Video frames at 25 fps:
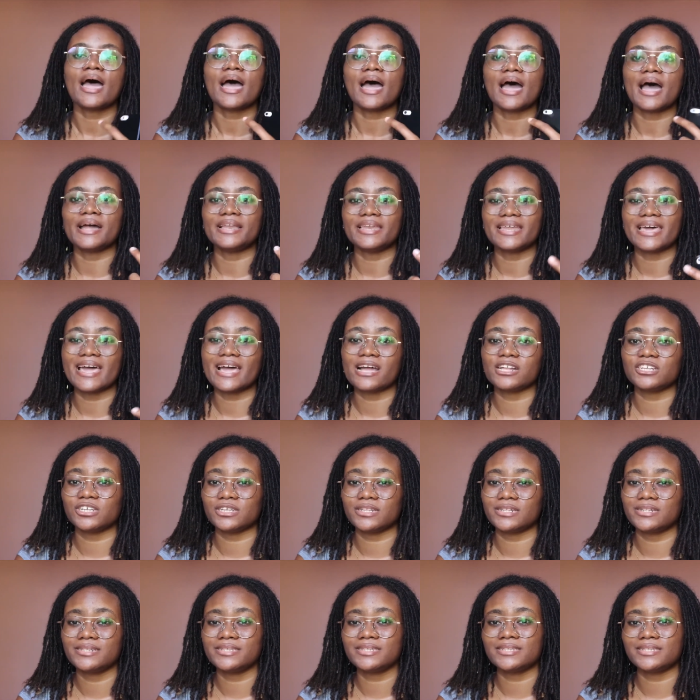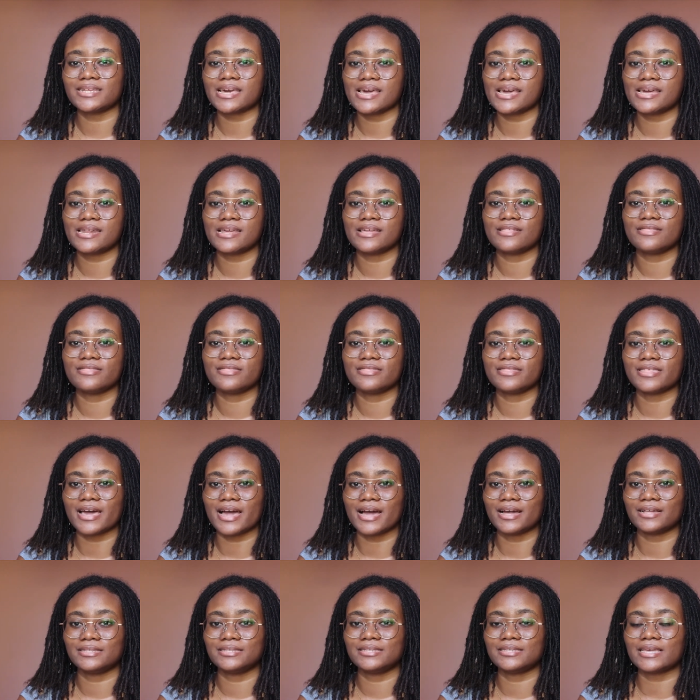And I actually decided
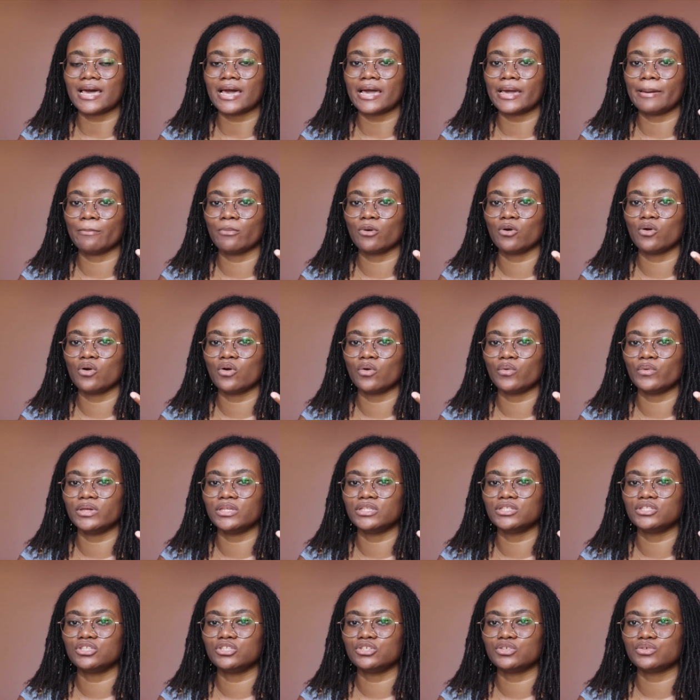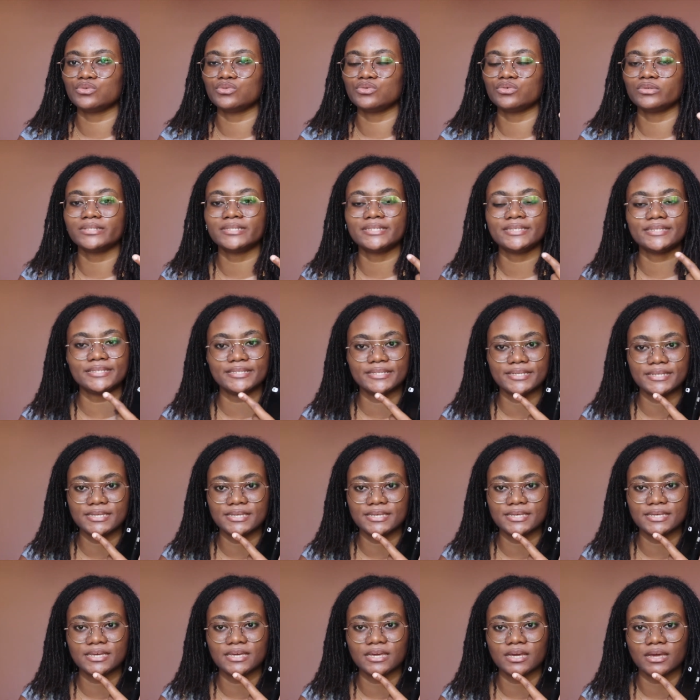that I'm going to
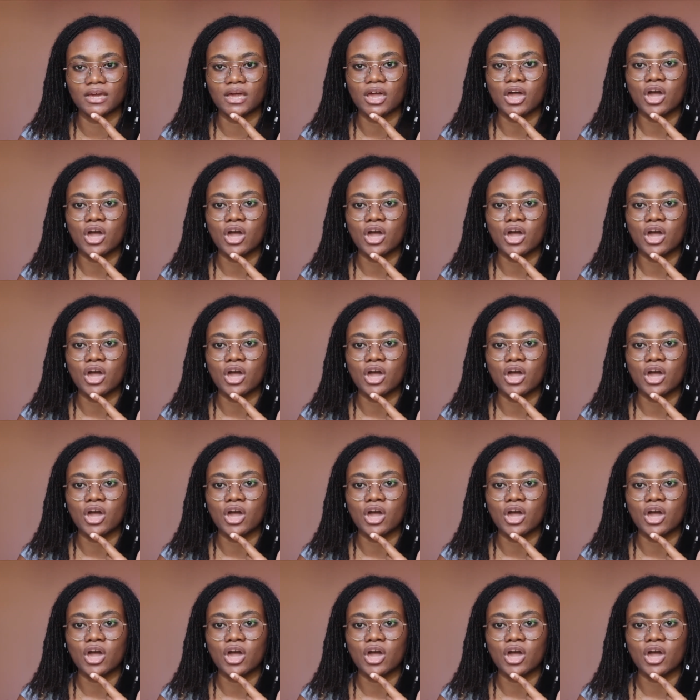see